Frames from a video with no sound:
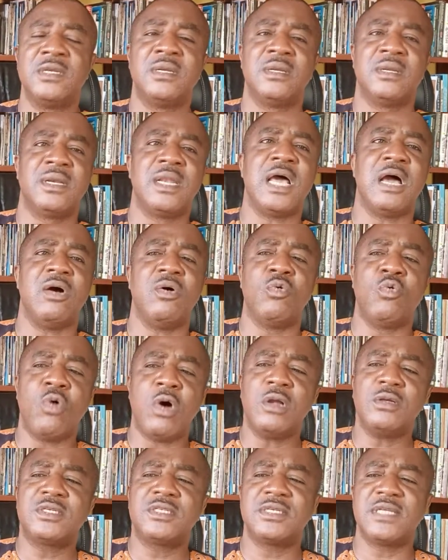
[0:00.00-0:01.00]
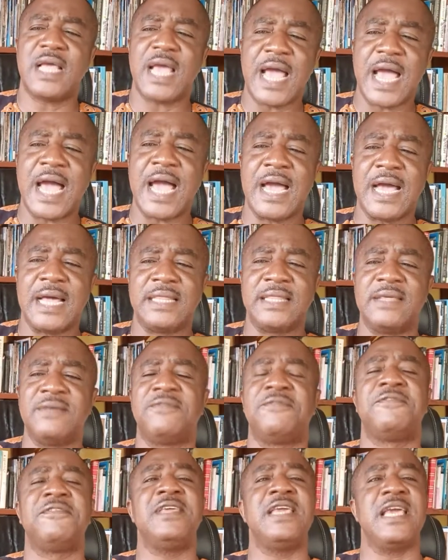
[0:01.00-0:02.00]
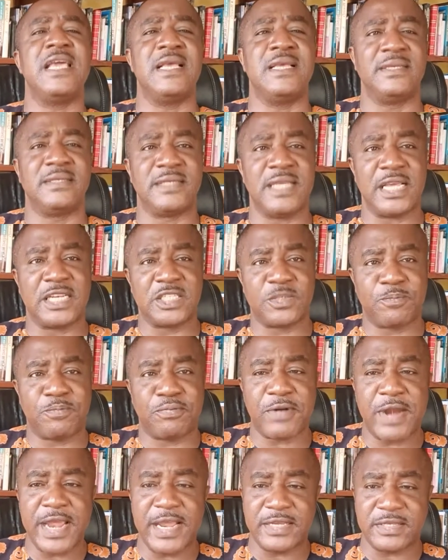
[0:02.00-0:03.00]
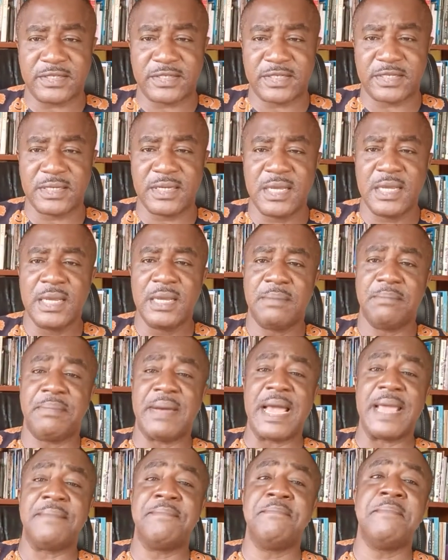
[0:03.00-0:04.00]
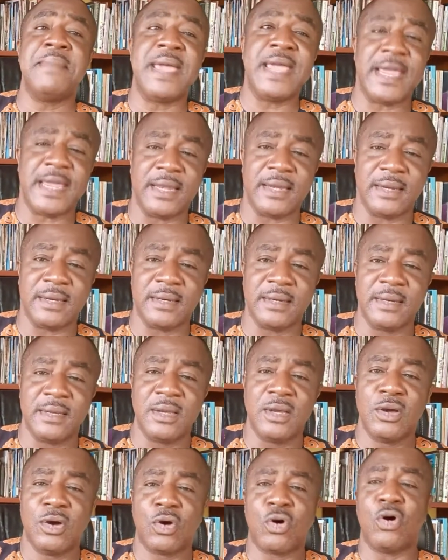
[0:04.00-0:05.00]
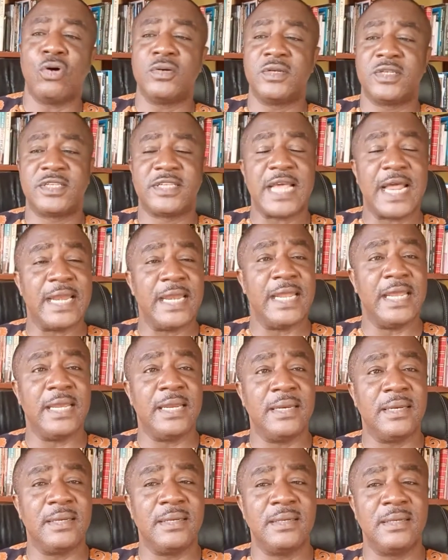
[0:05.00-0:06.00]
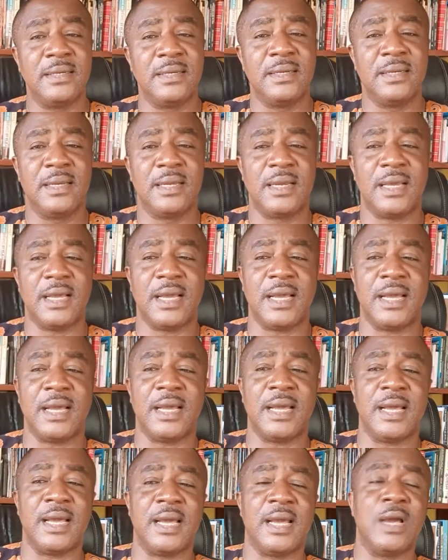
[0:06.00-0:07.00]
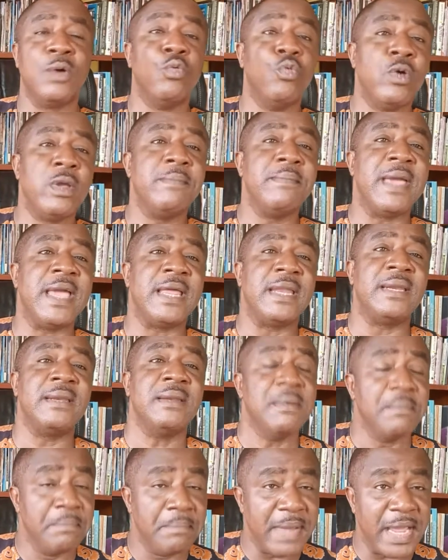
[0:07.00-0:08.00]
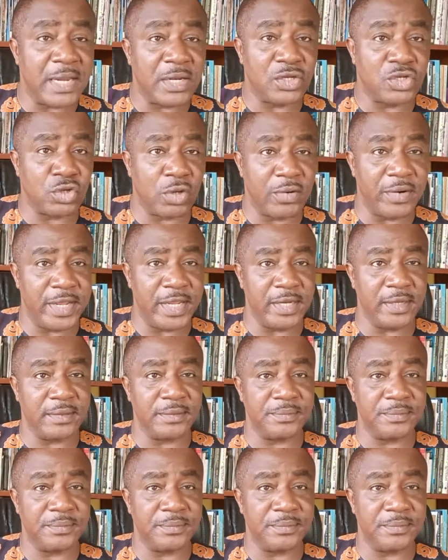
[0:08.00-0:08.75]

Now, what are the fears expressed by men concerning women mentoring?